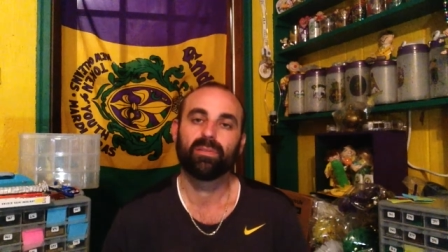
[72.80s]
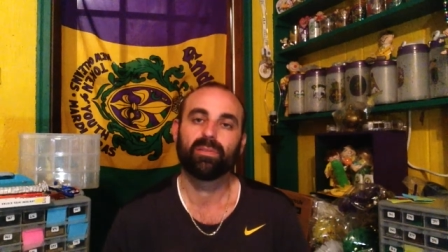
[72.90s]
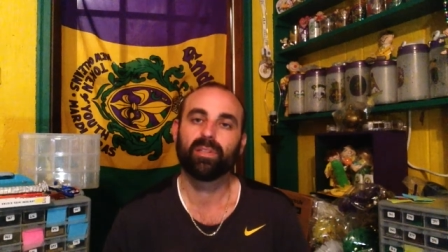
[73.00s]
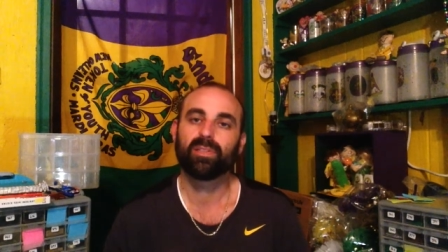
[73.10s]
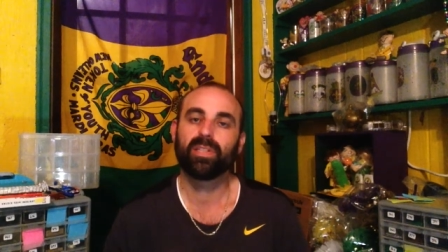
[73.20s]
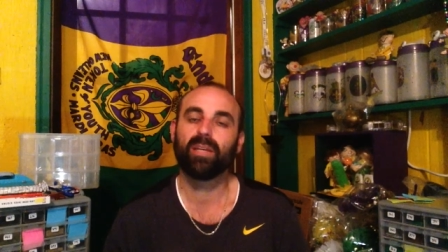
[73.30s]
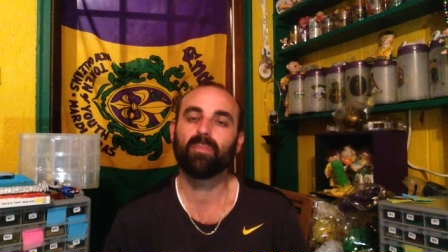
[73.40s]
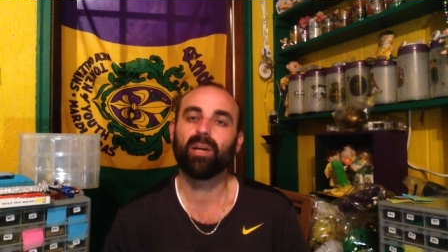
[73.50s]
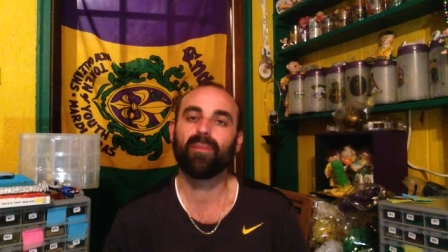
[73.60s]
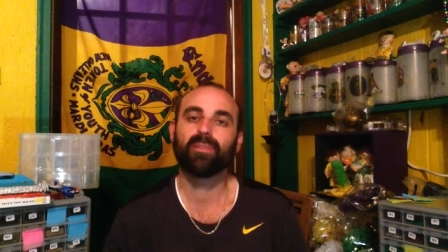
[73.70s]
the
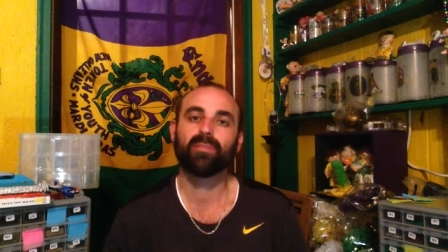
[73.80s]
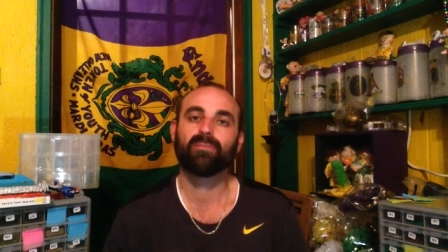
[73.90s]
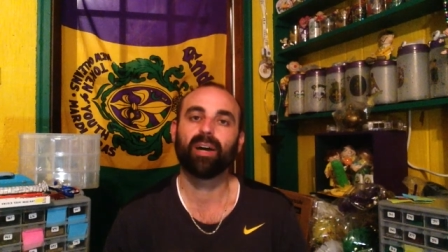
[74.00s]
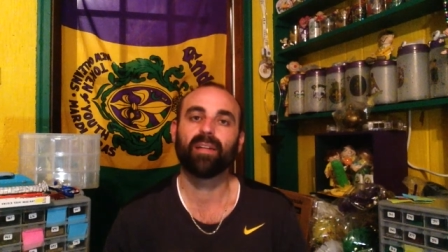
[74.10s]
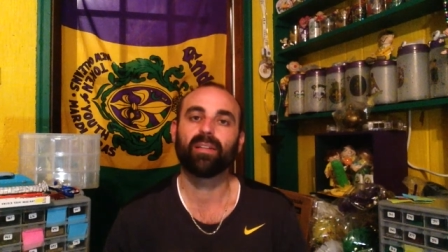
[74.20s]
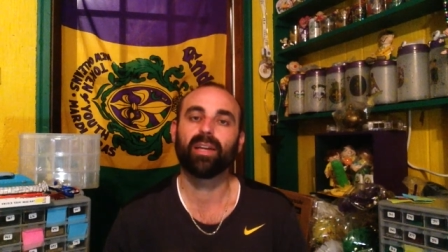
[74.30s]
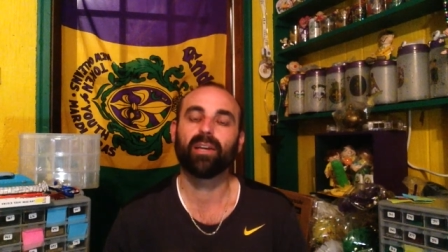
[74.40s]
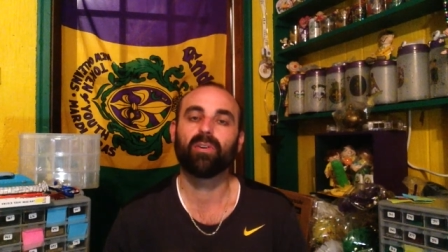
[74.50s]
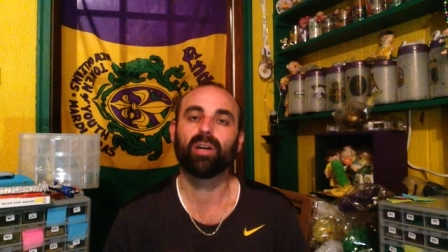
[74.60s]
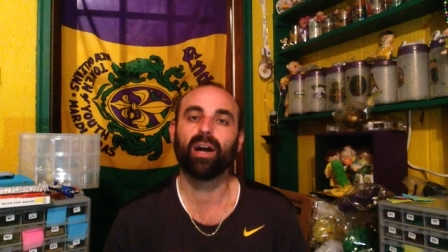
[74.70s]
CMFs and find a
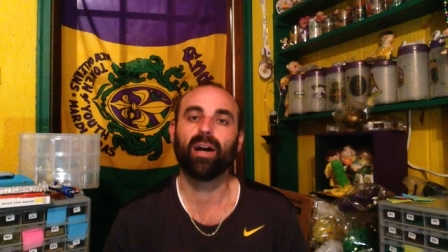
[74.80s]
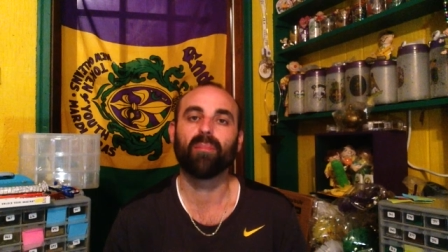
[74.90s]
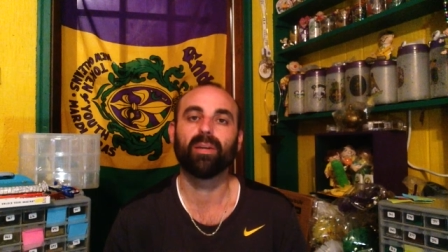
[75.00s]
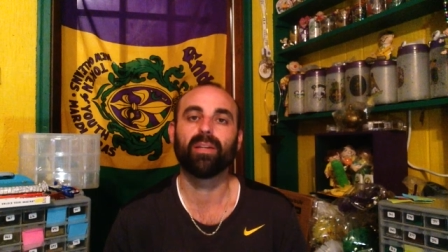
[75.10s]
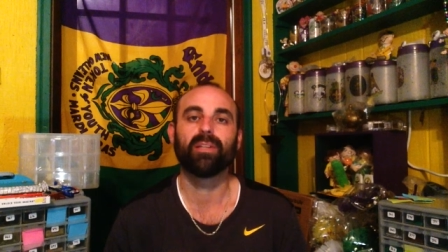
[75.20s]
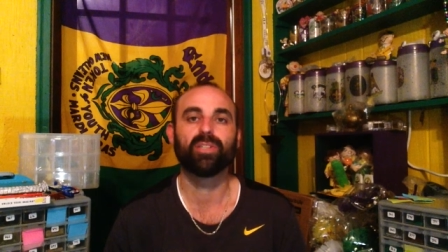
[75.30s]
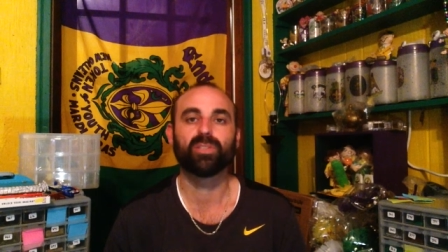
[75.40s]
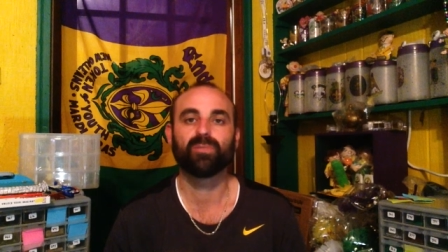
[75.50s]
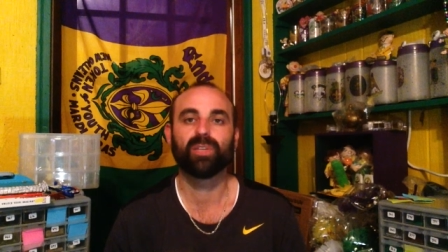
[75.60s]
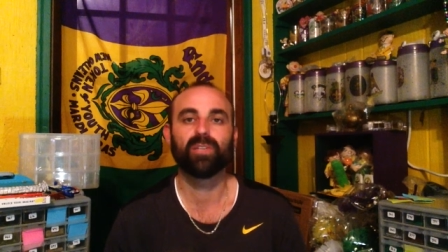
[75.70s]
Lego cop. And it
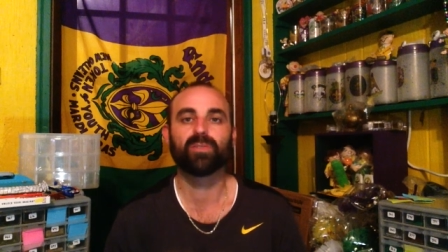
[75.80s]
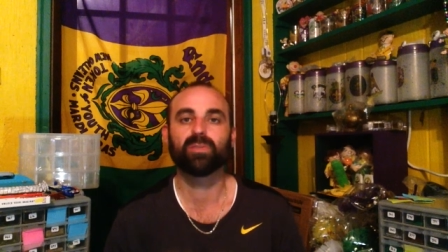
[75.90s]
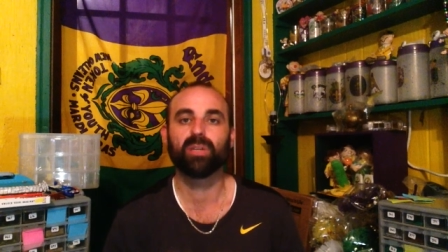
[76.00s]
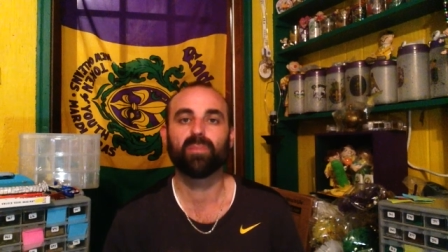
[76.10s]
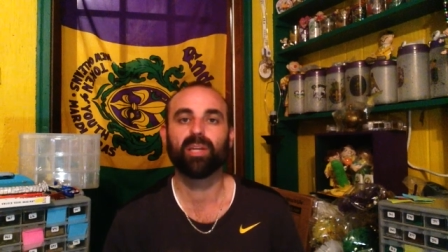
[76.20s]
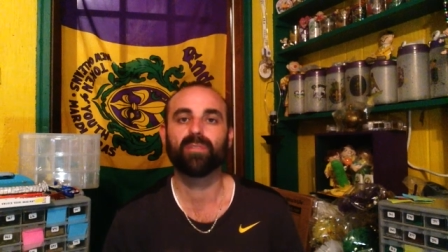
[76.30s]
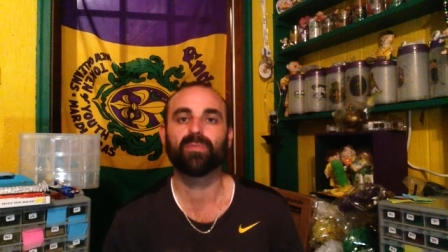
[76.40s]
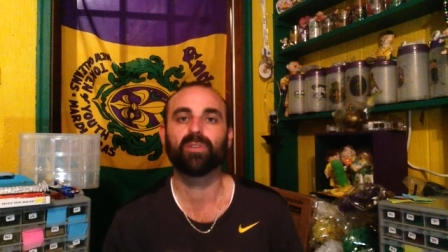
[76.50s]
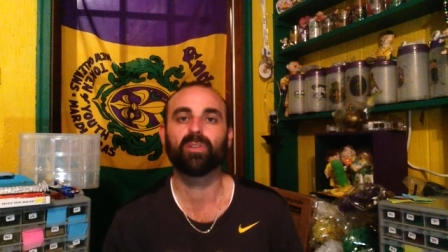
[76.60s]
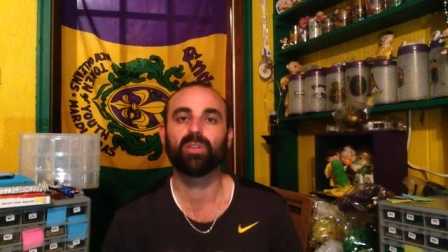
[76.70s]
just feels, it makes you
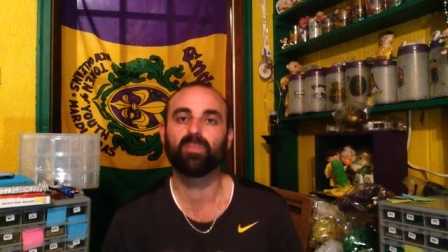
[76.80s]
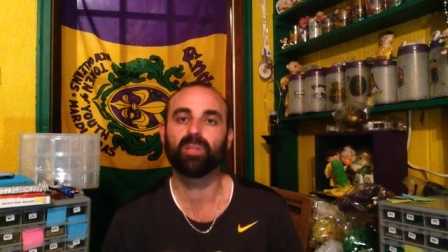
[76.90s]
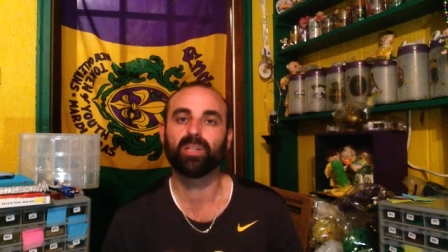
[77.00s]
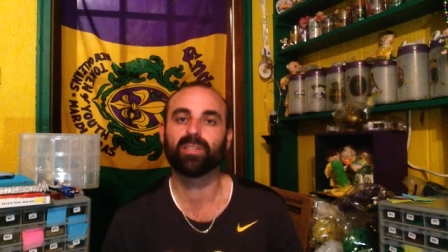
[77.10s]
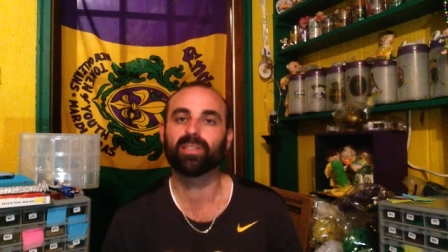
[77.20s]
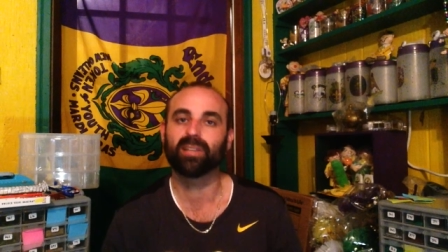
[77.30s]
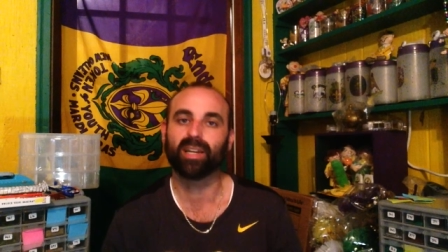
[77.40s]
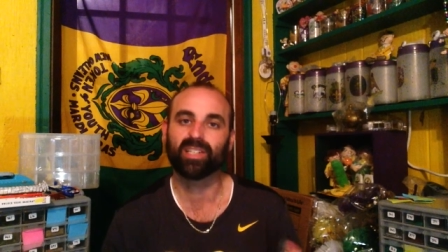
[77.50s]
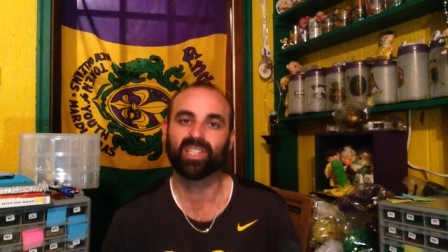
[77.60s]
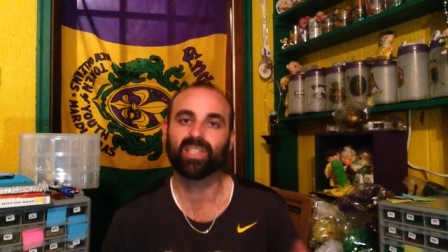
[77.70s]
feel good because it's
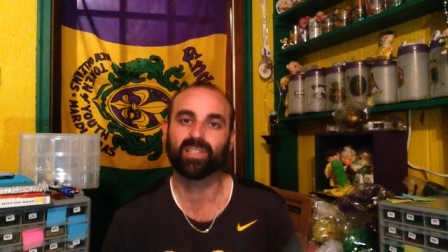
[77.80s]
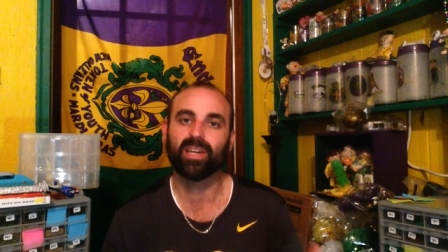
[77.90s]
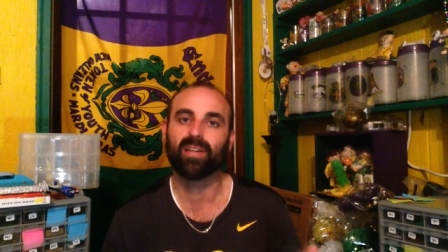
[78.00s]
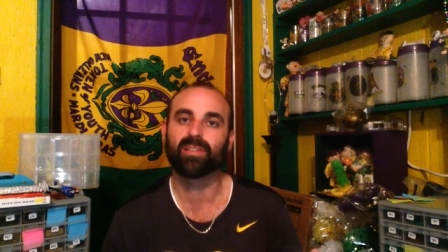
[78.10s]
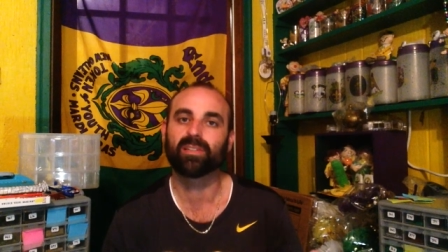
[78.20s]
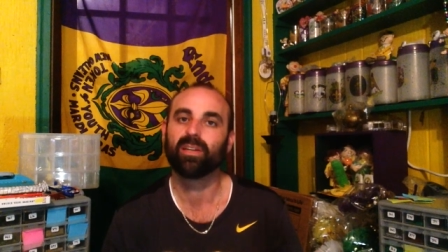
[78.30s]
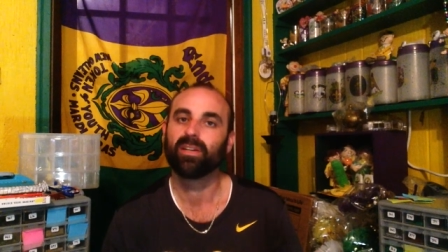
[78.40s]
like success.